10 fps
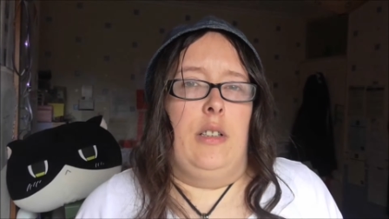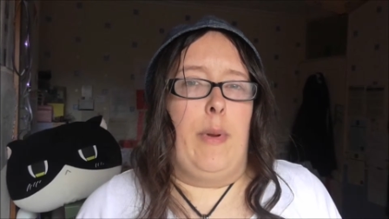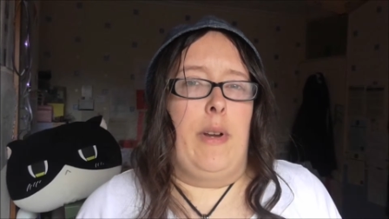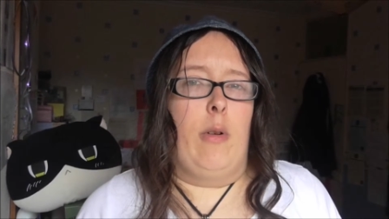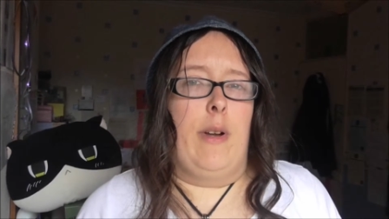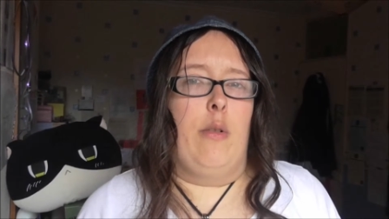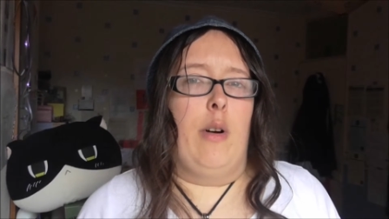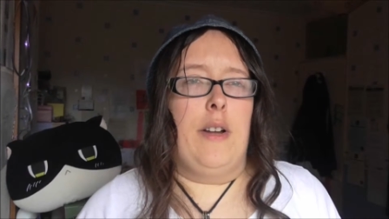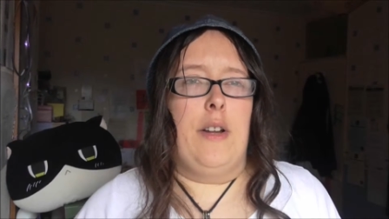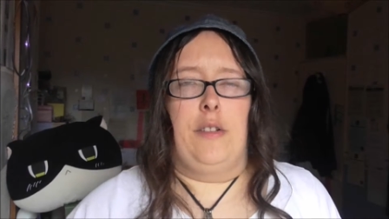depending where you
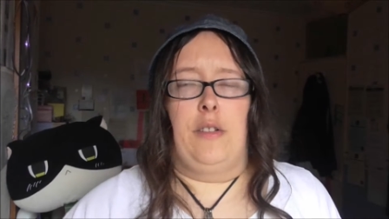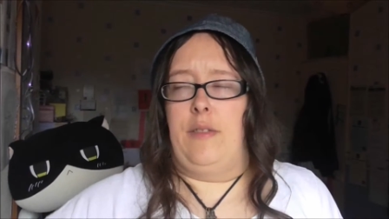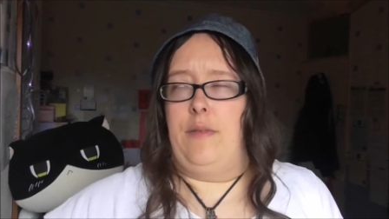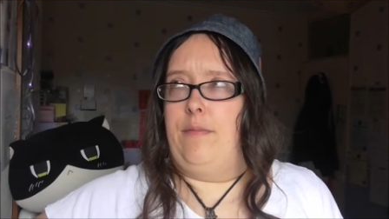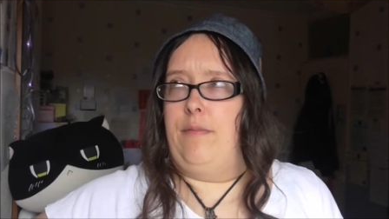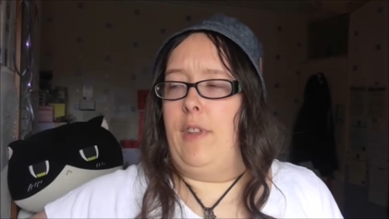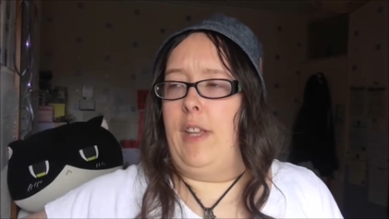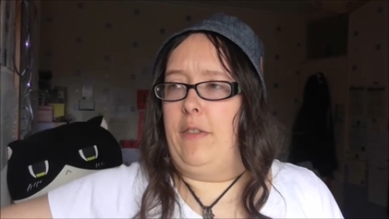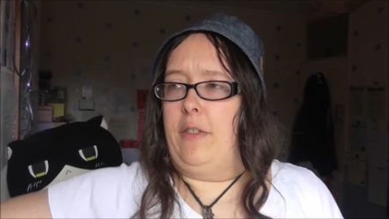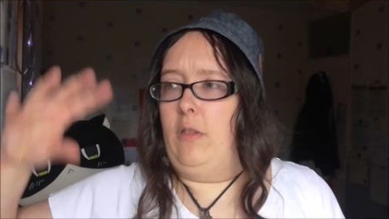are, you could just
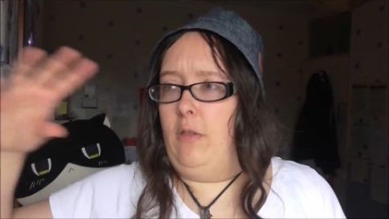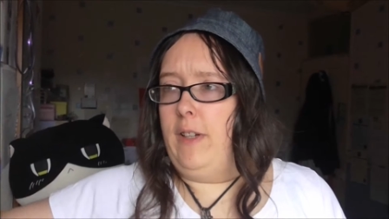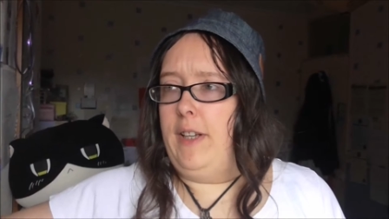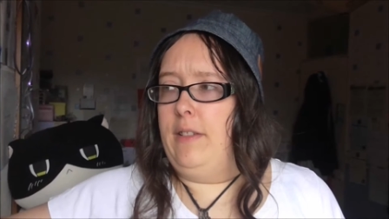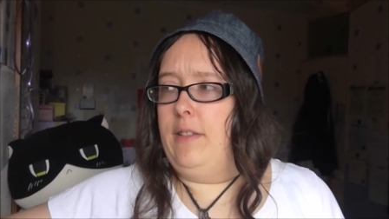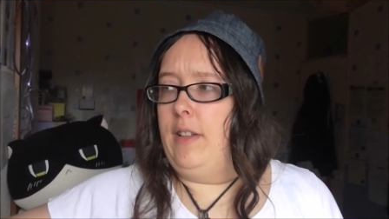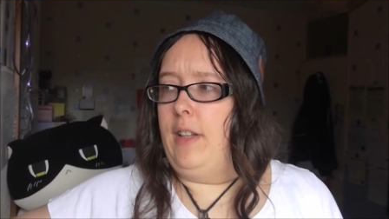think of something